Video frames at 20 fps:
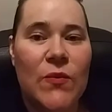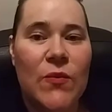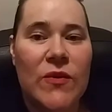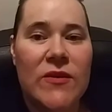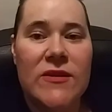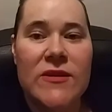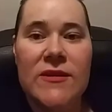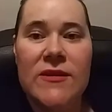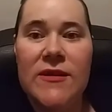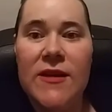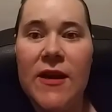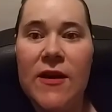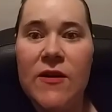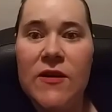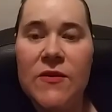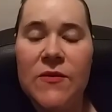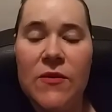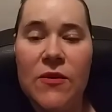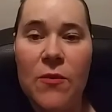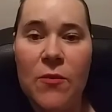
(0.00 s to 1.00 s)
what
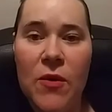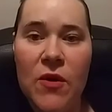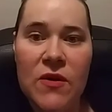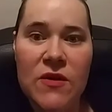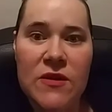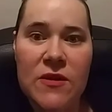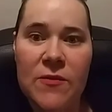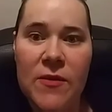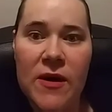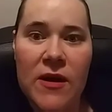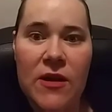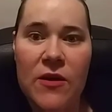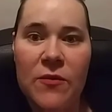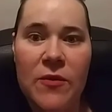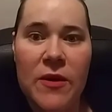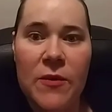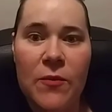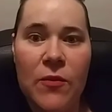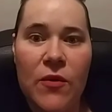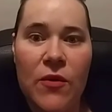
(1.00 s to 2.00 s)
scares me the most about you
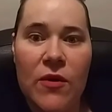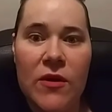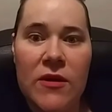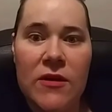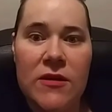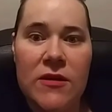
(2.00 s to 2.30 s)
people.